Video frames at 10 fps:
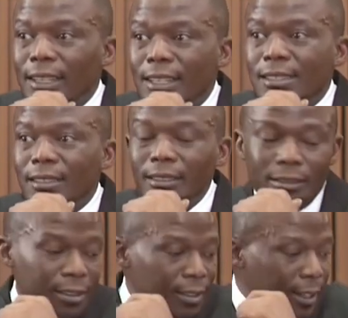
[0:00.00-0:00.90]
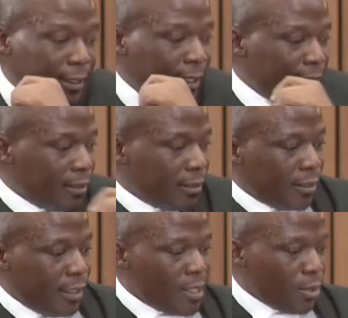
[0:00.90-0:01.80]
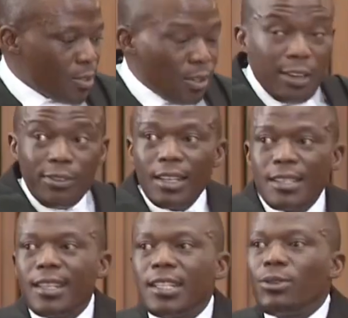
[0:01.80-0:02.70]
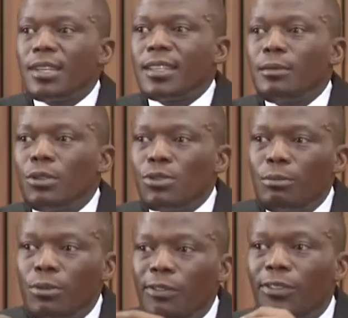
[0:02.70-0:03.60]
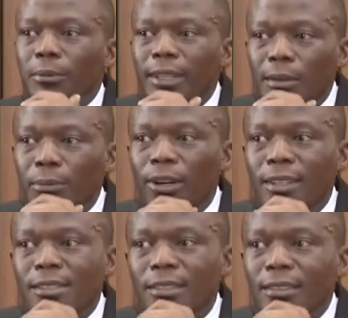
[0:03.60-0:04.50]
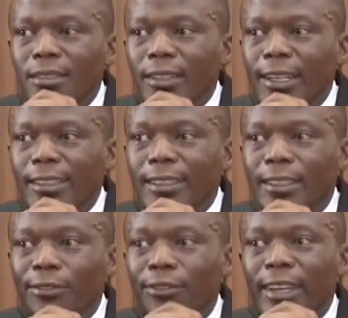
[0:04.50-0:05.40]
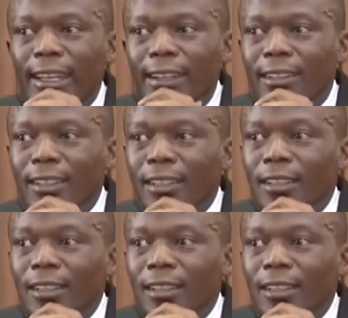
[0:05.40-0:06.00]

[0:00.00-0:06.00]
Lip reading: Yes. And then there is also evidence that he was able to move from that point and he fell